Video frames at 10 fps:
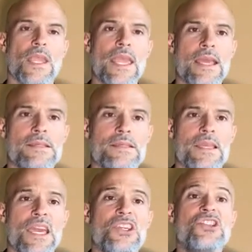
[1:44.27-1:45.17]
is
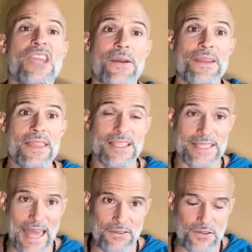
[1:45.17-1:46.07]
sharing this
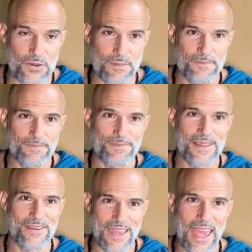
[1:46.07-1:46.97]
live stream,
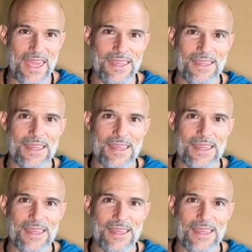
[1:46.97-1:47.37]
okay?